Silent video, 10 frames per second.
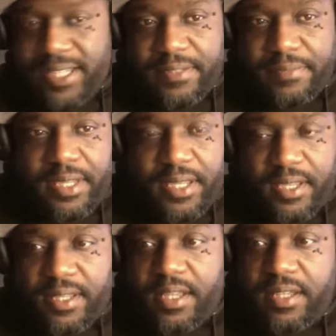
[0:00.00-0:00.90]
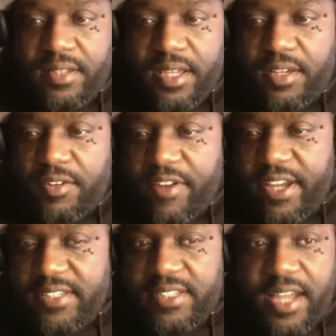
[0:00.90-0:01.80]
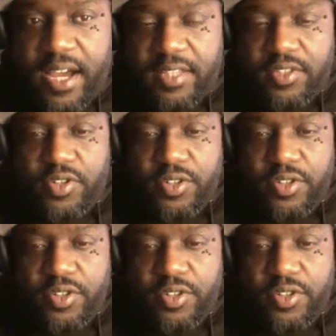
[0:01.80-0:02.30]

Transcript: opinion and crazy knowledge on